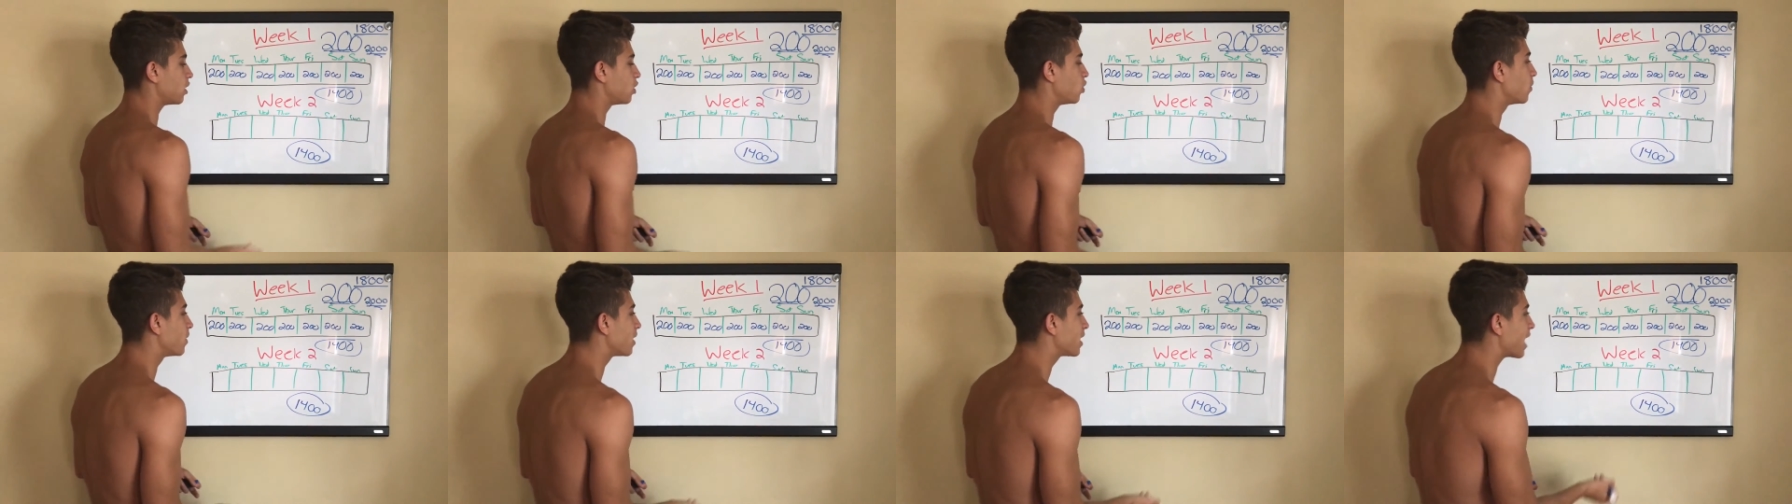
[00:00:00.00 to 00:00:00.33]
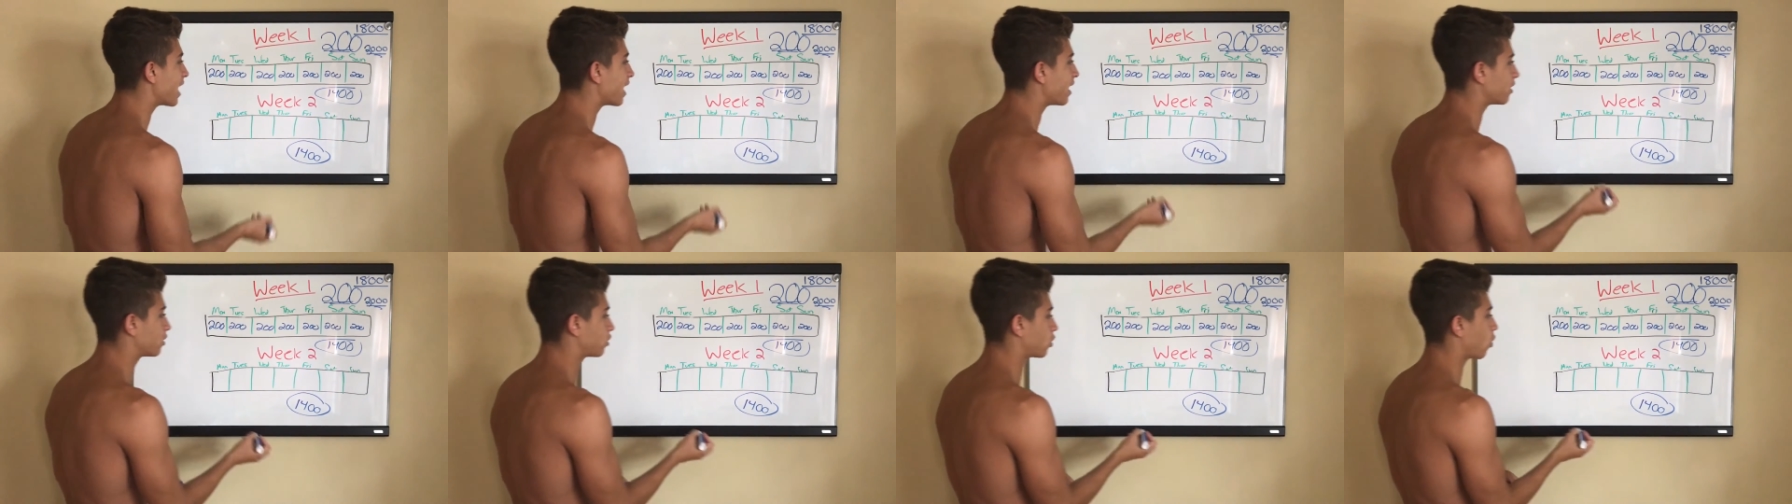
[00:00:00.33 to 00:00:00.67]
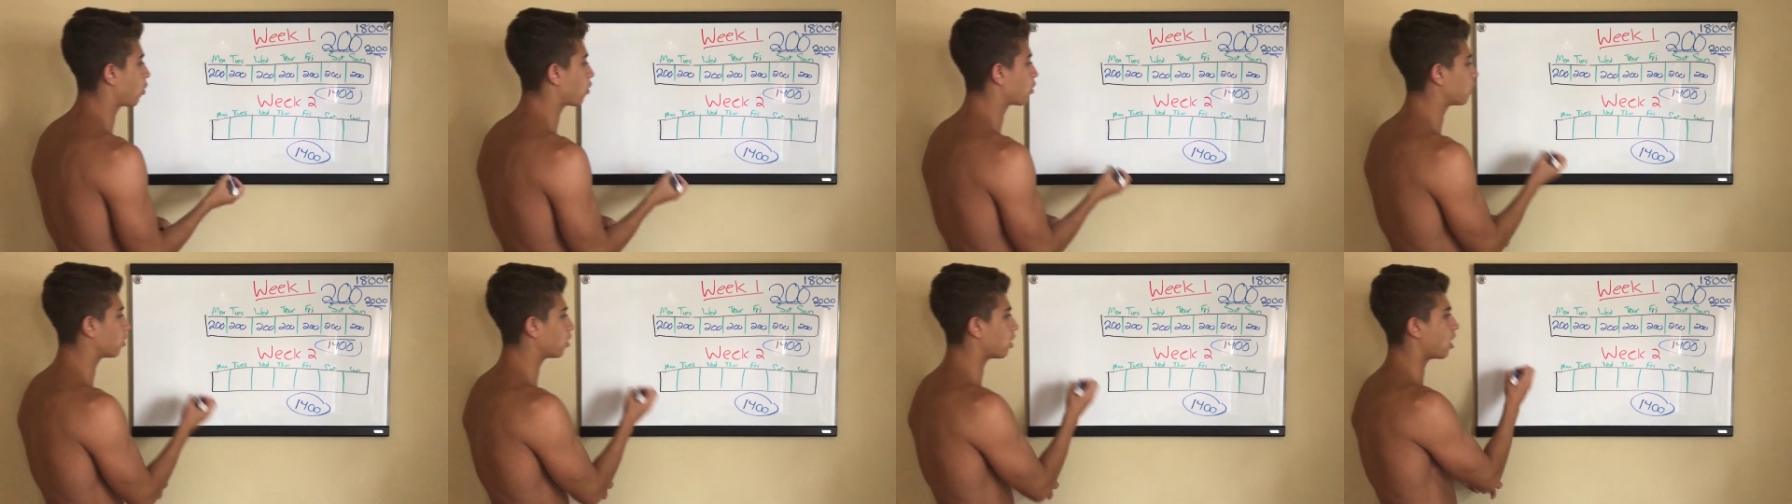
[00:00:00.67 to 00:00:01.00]
you would gain a
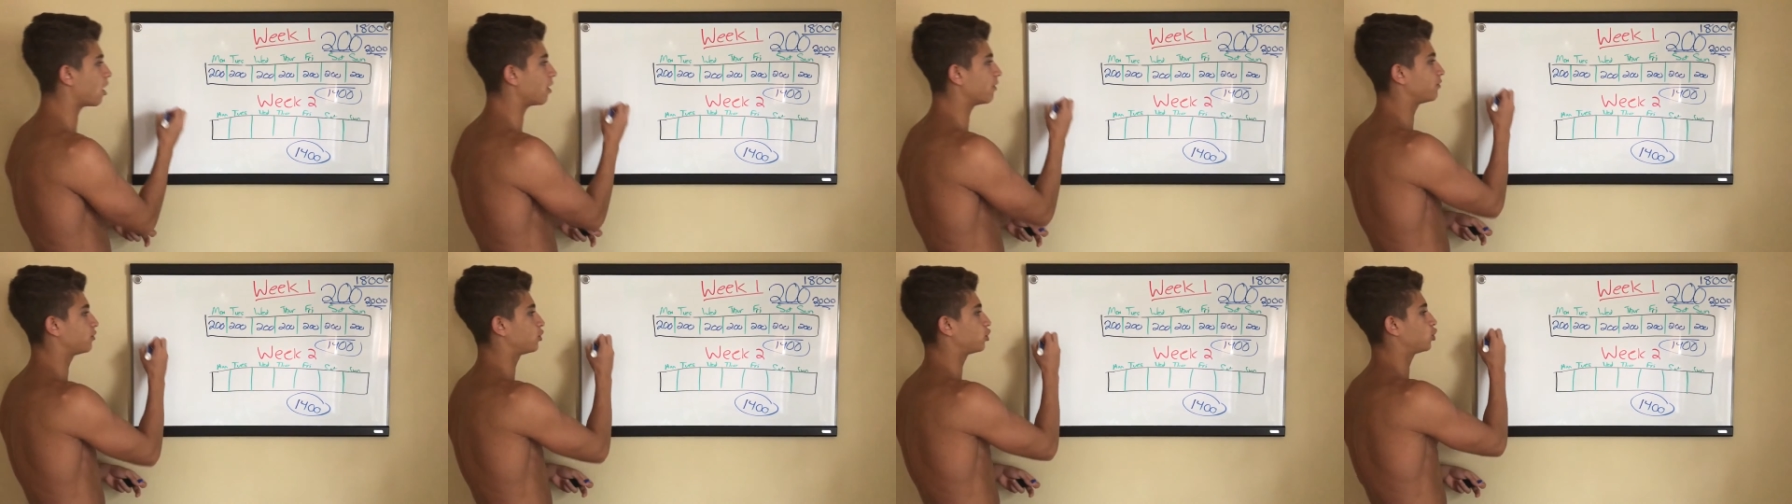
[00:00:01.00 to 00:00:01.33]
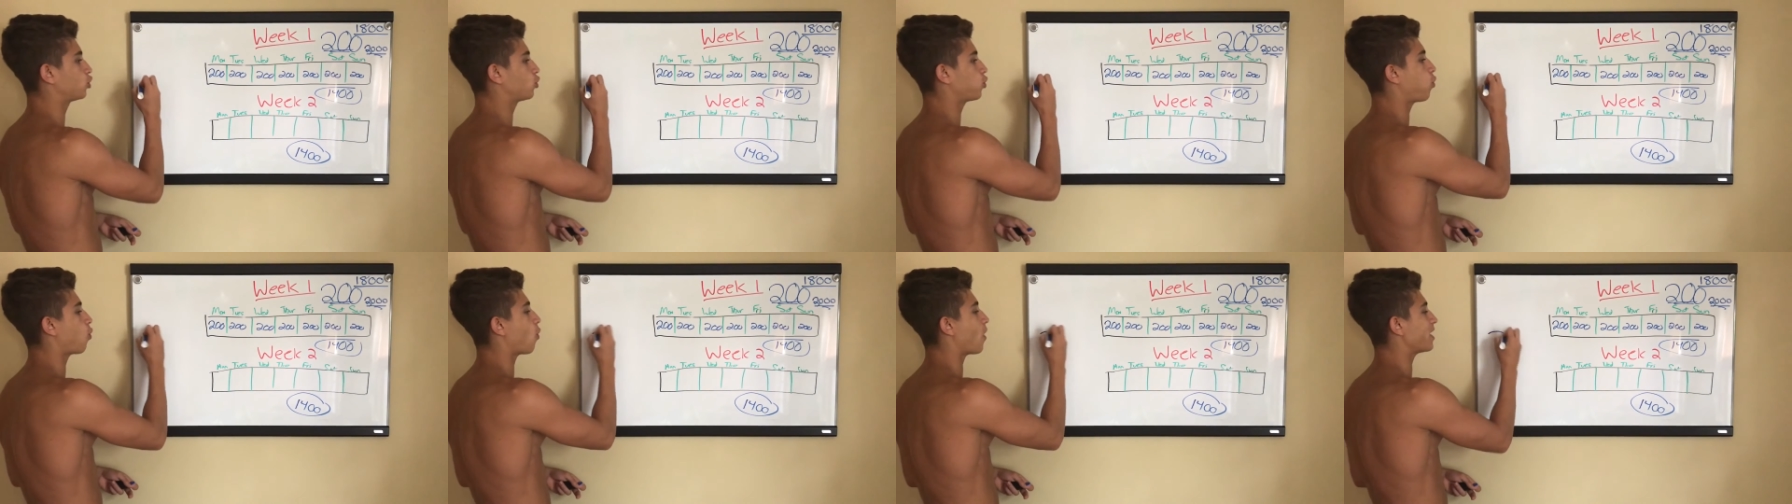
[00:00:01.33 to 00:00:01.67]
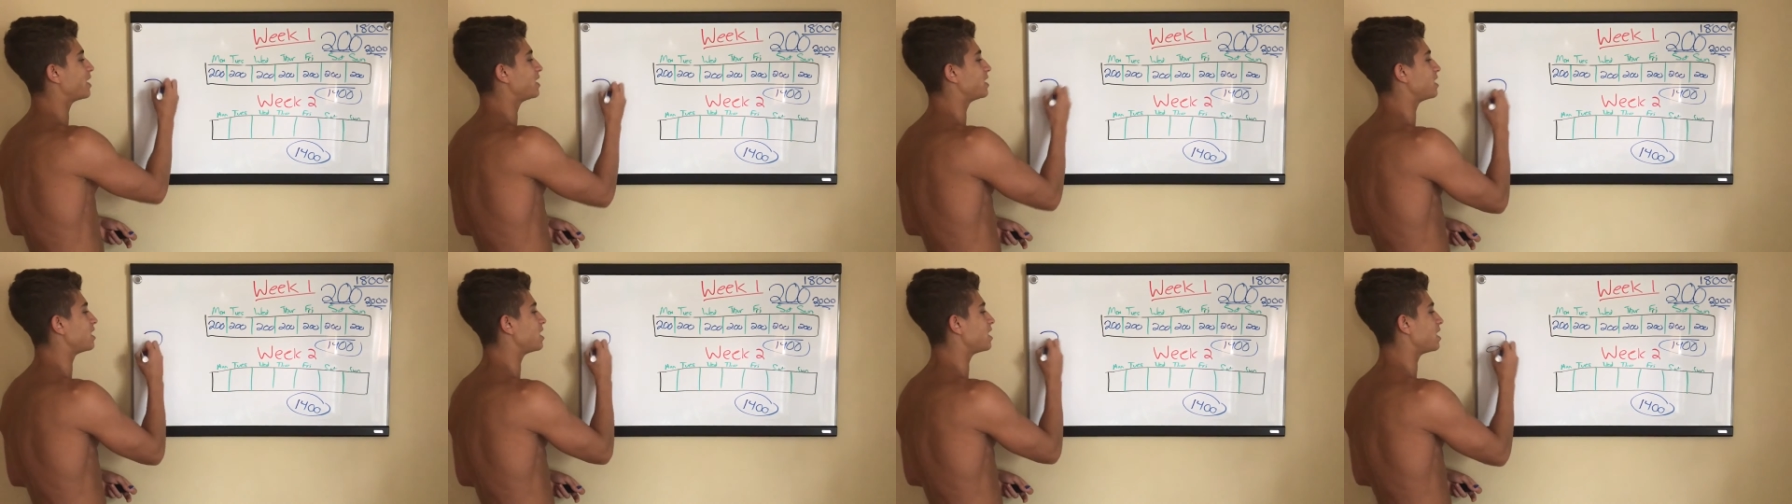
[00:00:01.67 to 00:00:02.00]
total of
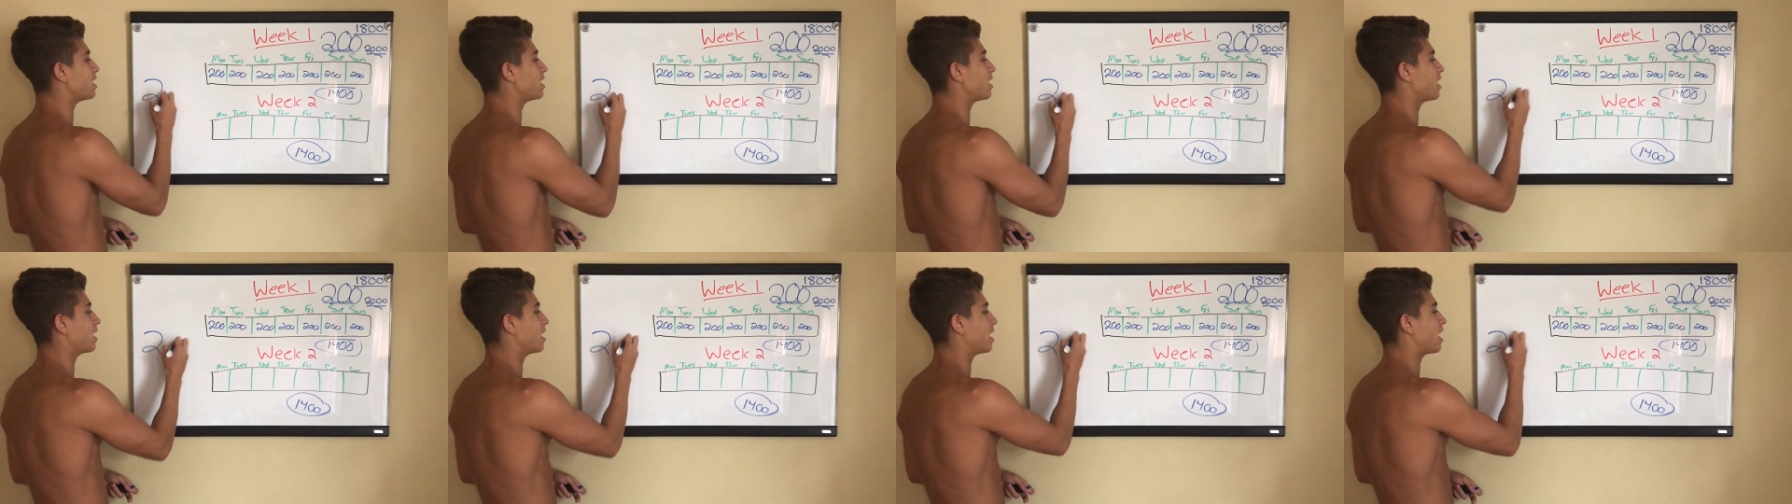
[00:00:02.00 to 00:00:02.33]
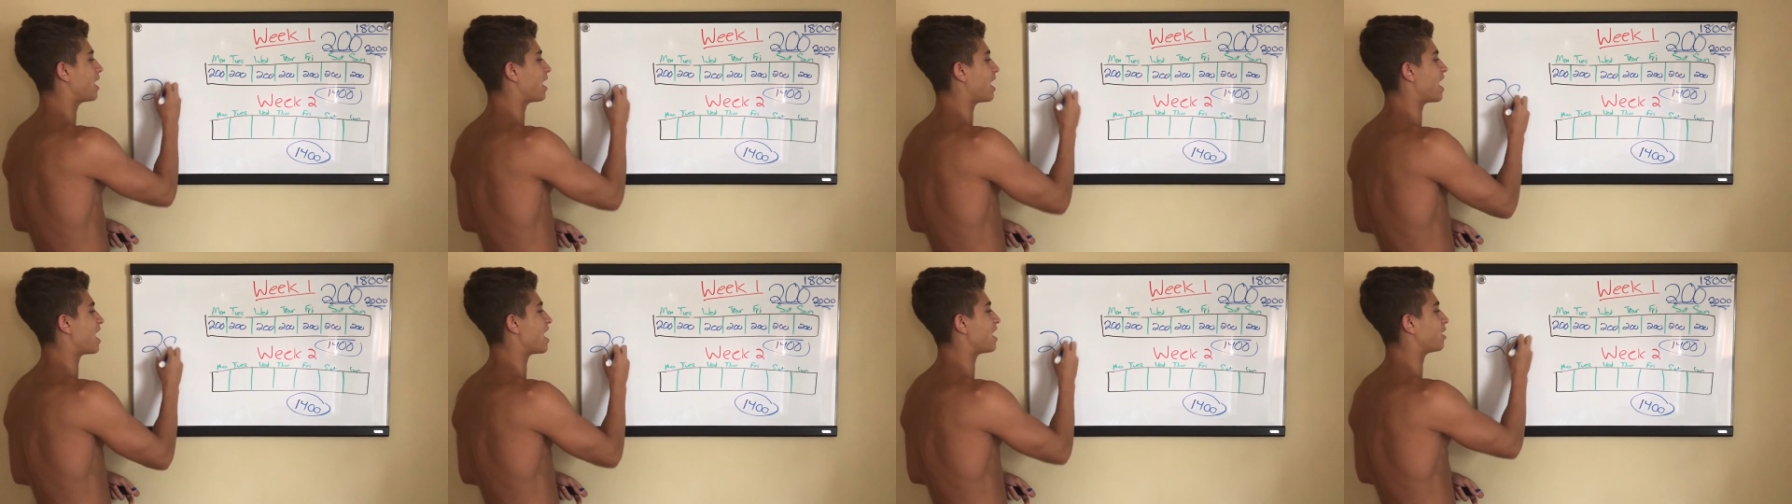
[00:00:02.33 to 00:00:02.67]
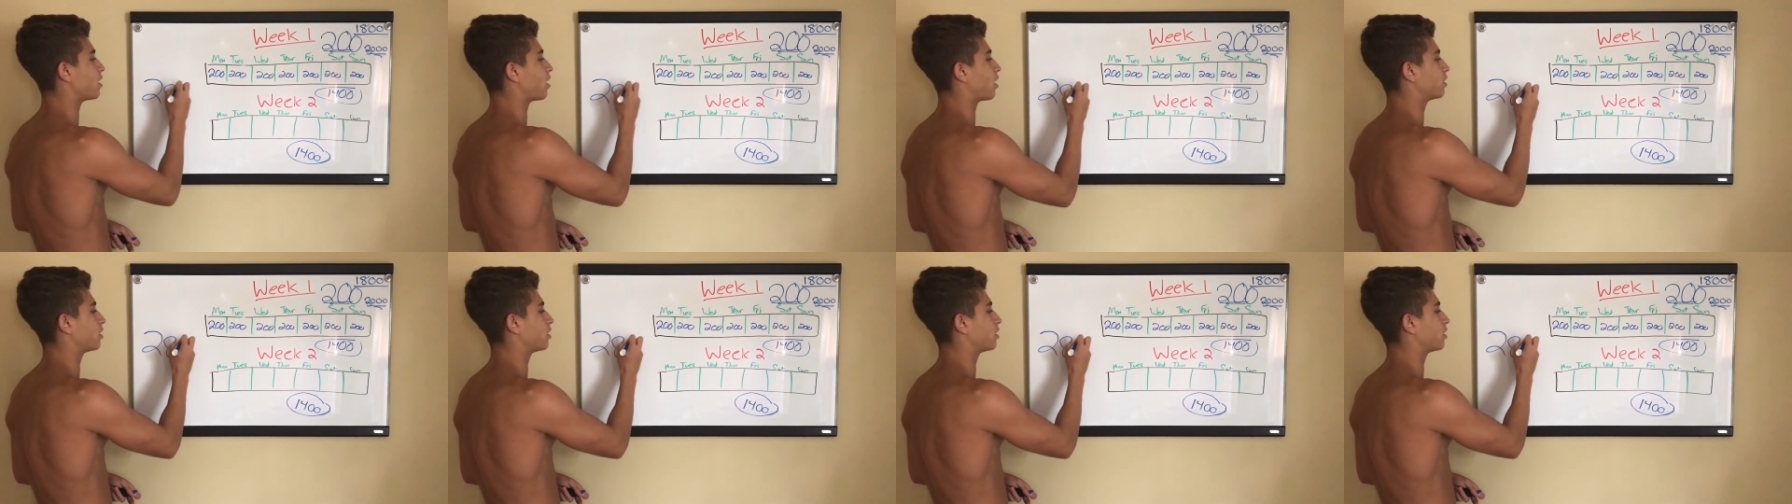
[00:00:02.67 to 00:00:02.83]
twenty-eight